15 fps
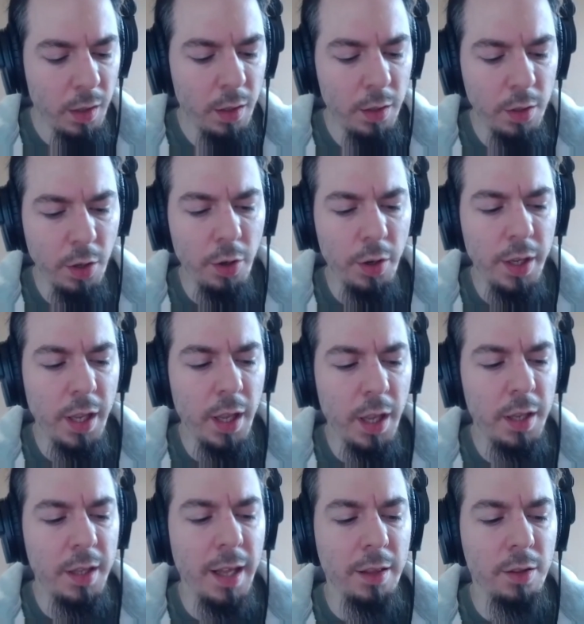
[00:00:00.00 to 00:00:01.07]

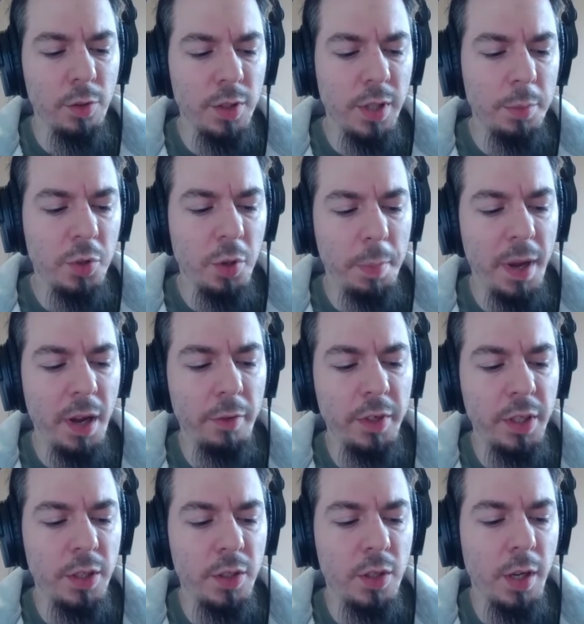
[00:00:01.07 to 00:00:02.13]
in that concept, so part of
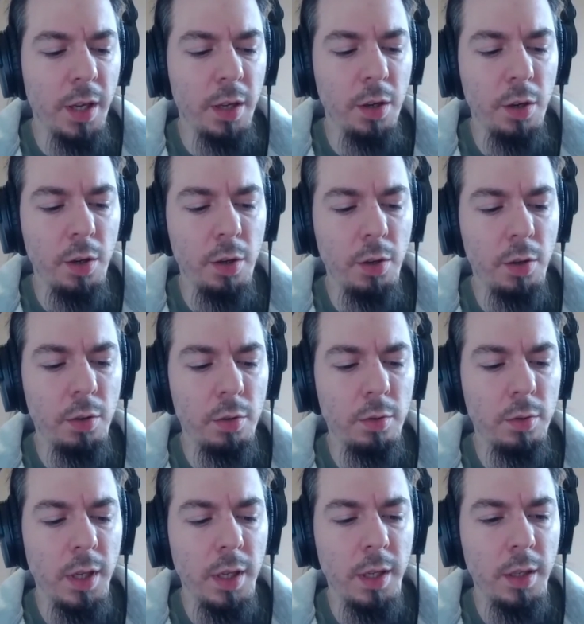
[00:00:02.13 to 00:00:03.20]
it is going to
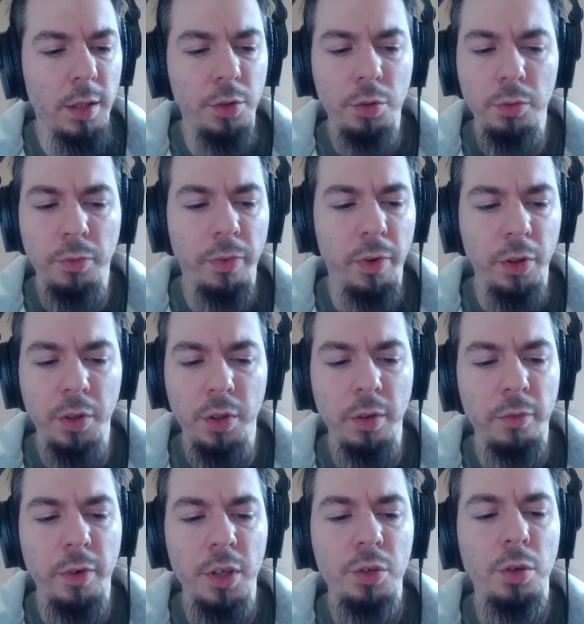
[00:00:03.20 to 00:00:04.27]
go to fund the
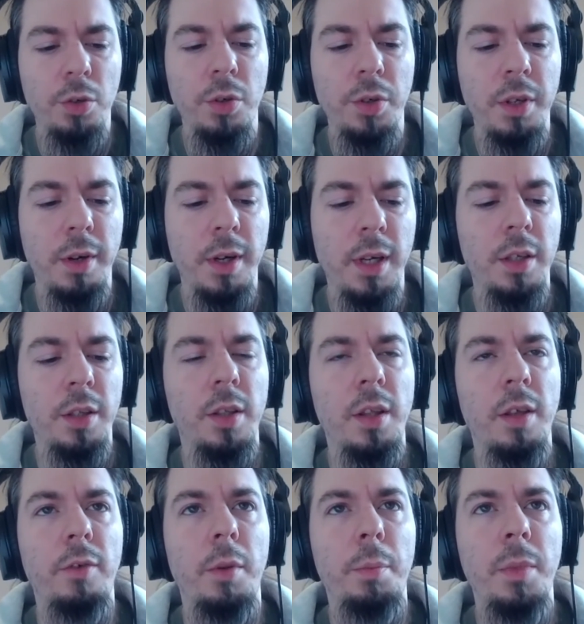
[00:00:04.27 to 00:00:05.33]
infrastructure directly, the
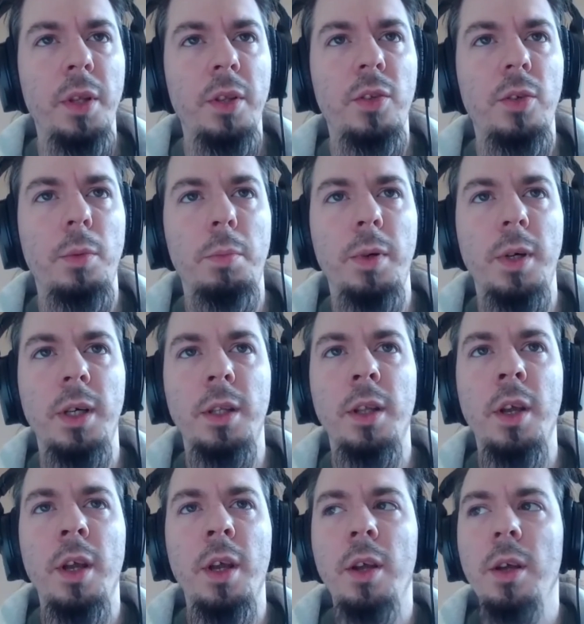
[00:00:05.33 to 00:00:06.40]
development, but
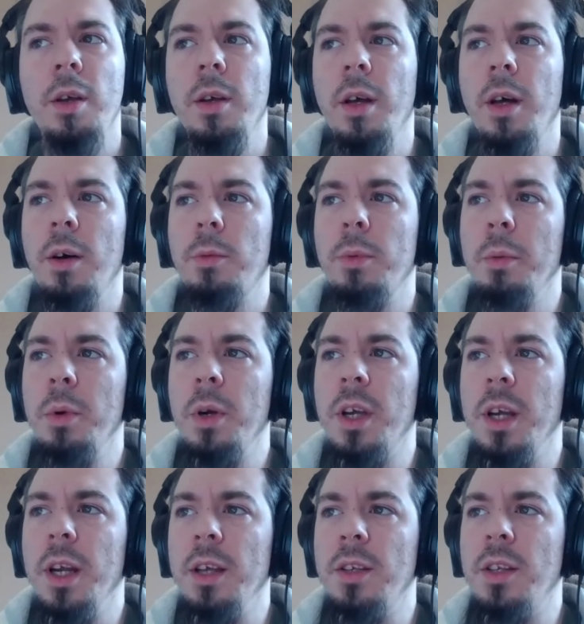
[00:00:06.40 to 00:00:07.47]
we
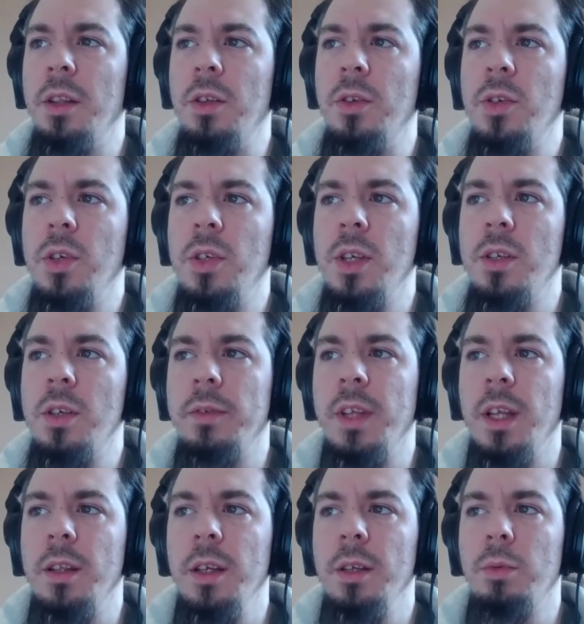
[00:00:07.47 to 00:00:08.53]
recognize that the success of
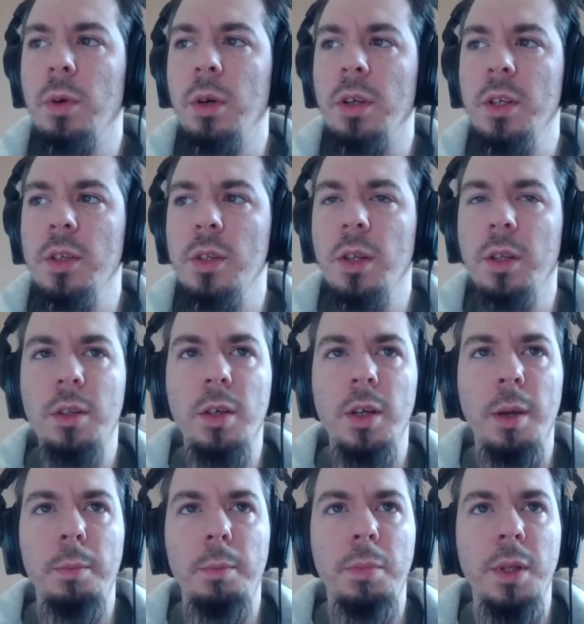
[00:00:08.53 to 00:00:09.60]
that network is not
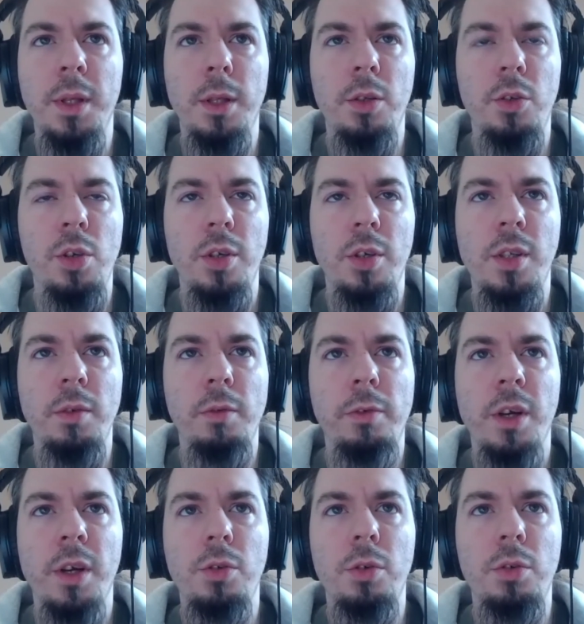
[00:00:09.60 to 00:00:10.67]
going to be just
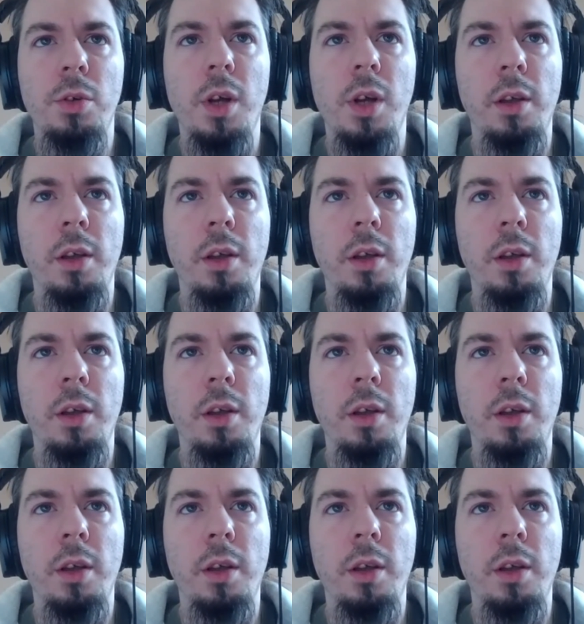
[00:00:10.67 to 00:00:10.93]
infrastructure. Like